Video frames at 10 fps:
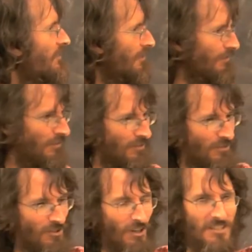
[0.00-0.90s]
sort of
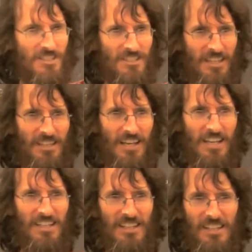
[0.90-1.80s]
crossings like
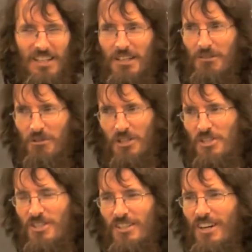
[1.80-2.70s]
that,
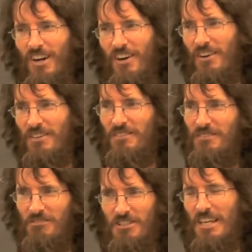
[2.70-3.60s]
which
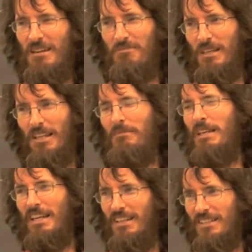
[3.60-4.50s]
can't be
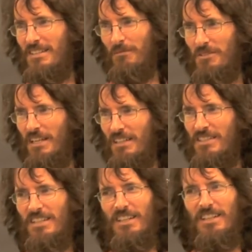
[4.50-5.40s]
eliminated in some
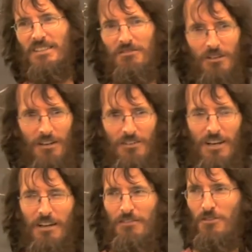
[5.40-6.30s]
sense, whatever.
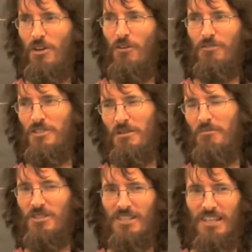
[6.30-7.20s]
If you know for
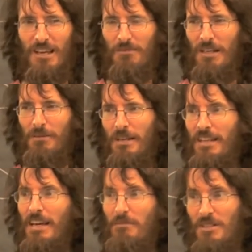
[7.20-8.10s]
some reason it can't be
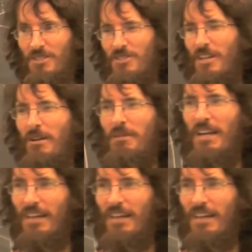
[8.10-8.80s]
eliminated, that means there's got to be